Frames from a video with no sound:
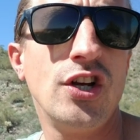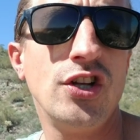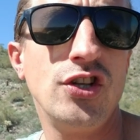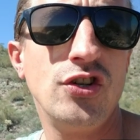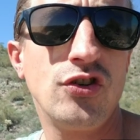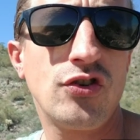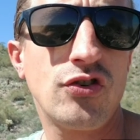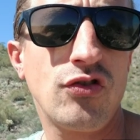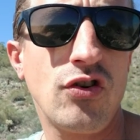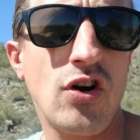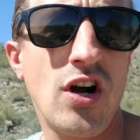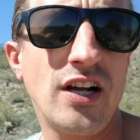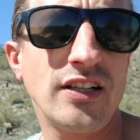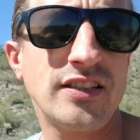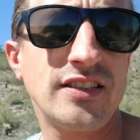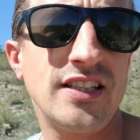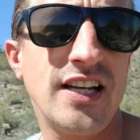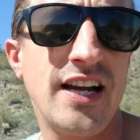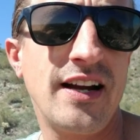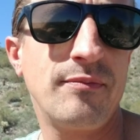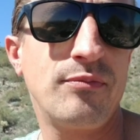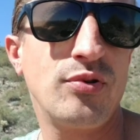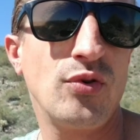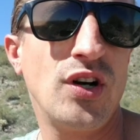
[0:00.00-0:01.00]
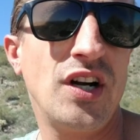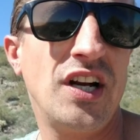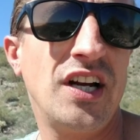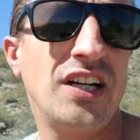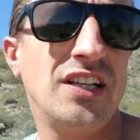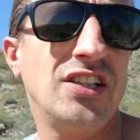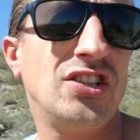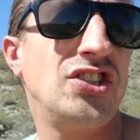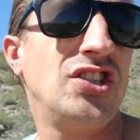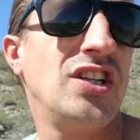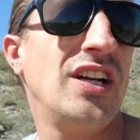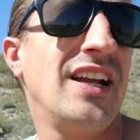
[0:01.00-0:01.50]
You cross that
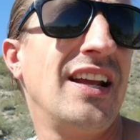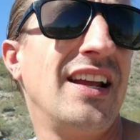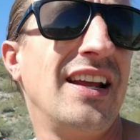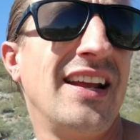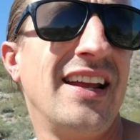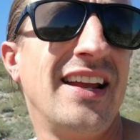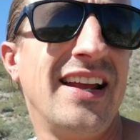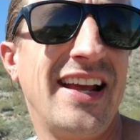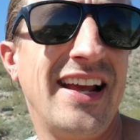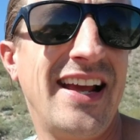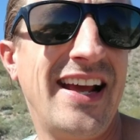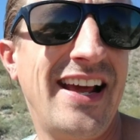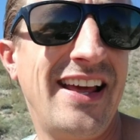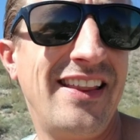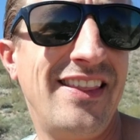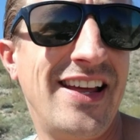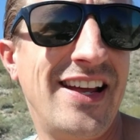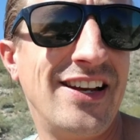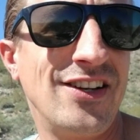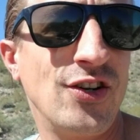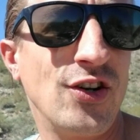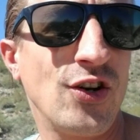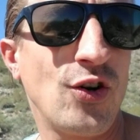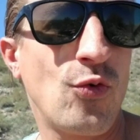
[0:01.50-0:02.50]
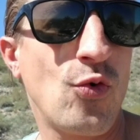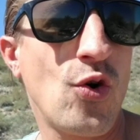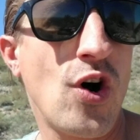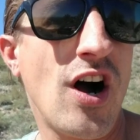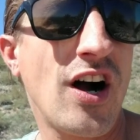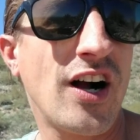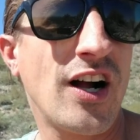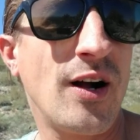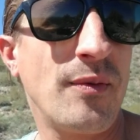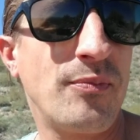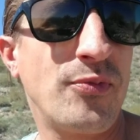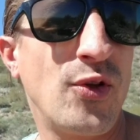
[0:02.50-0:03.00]
bridge, and then you're going to
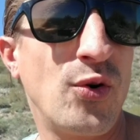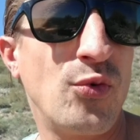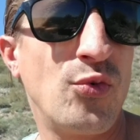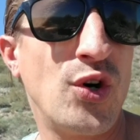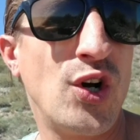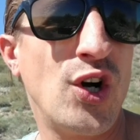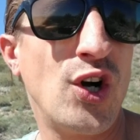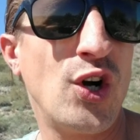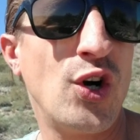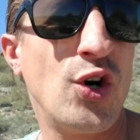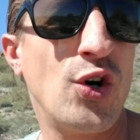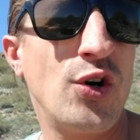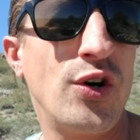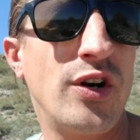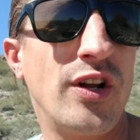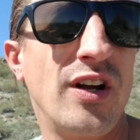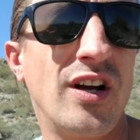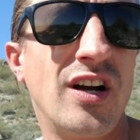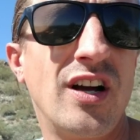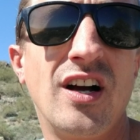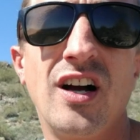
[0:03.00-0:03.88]
walk up the road,